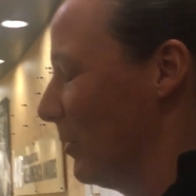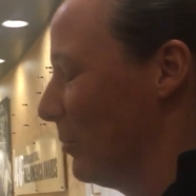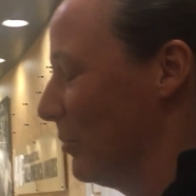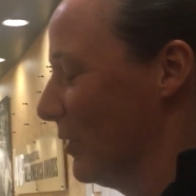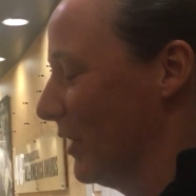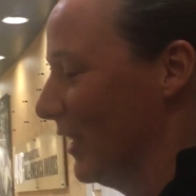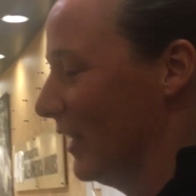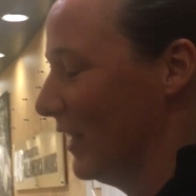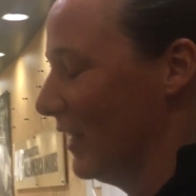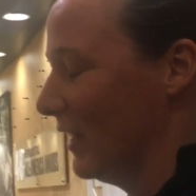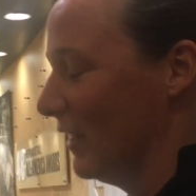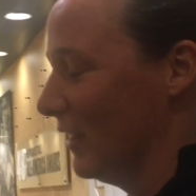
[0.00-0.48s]

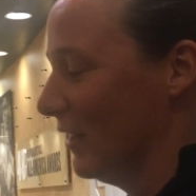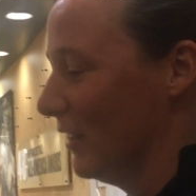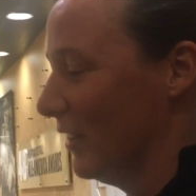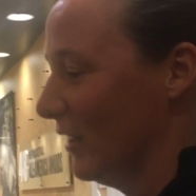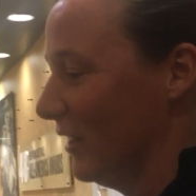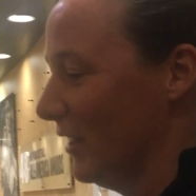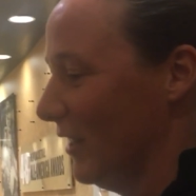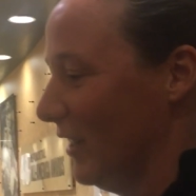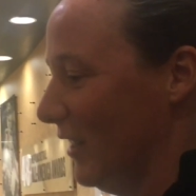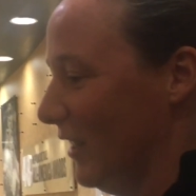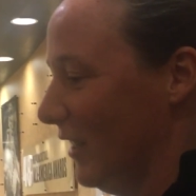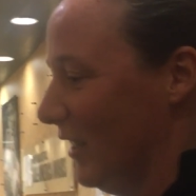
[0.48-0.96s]
played here.
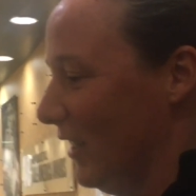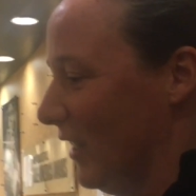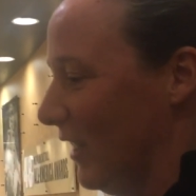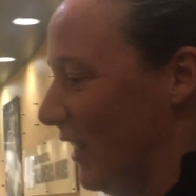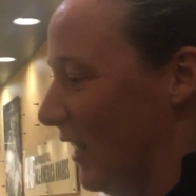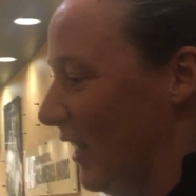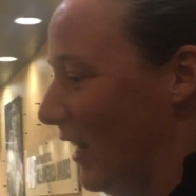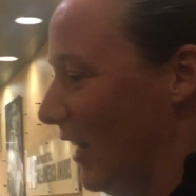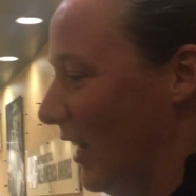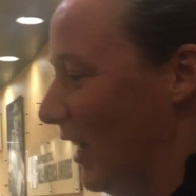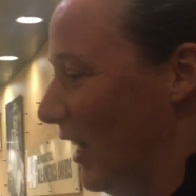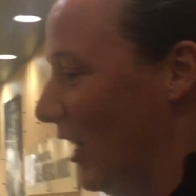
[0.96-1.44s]

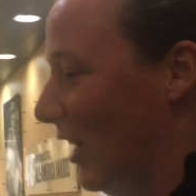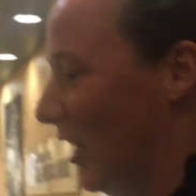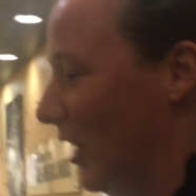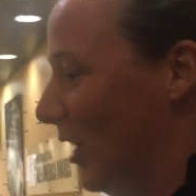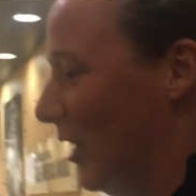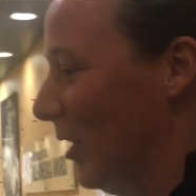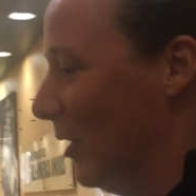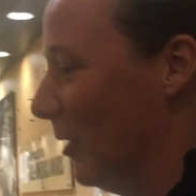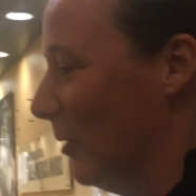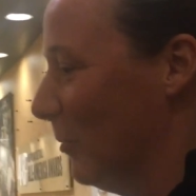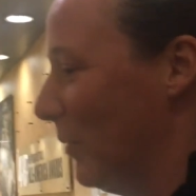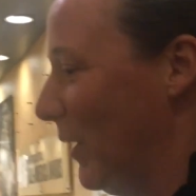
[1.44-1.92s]

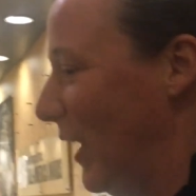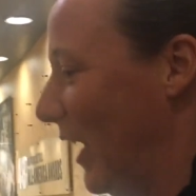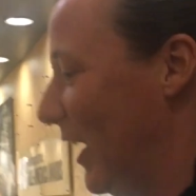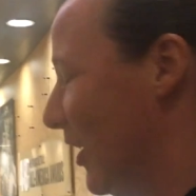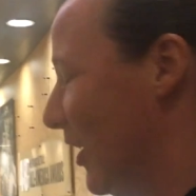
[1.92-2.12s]
Um, I